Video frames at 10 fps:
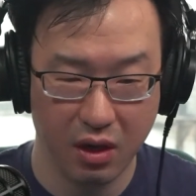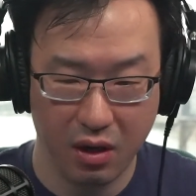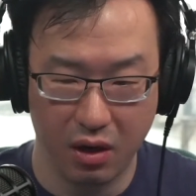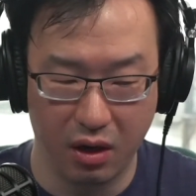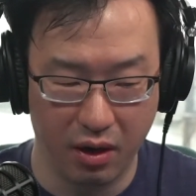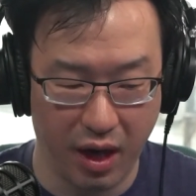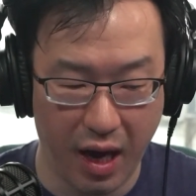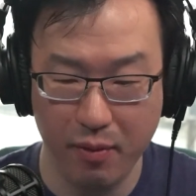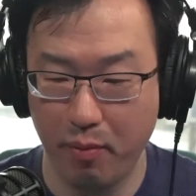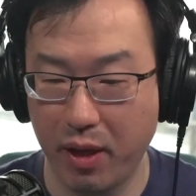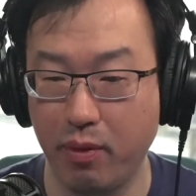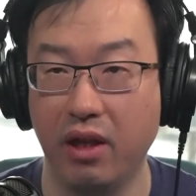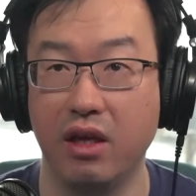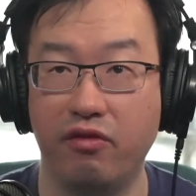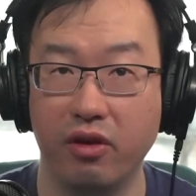I'm a big
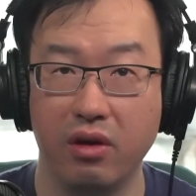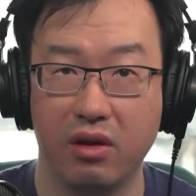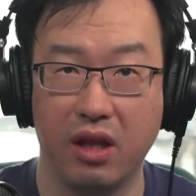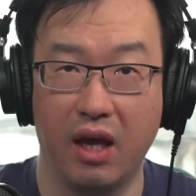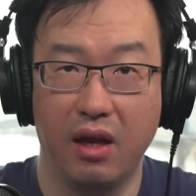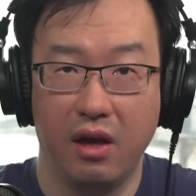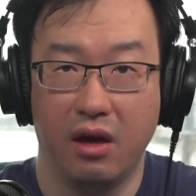believer that